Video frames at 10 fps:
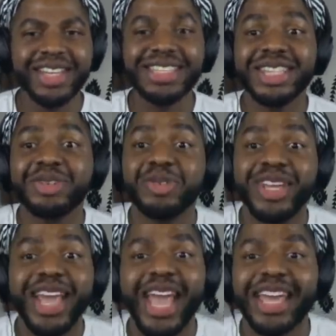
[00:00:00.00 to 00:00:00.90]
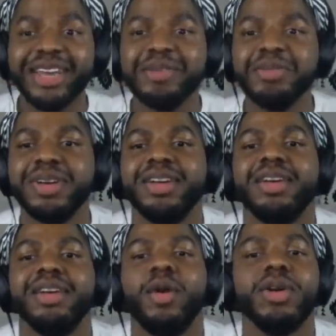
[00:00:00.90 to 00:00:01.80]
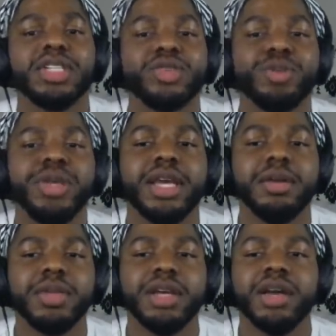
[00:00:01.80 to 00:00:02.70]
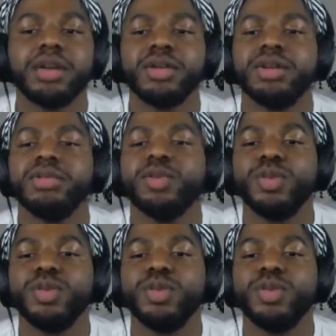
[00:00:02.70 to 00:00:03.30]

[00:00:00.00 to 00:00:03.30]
It's 3 a.m. Or is it 3 p.m. there? I don't know.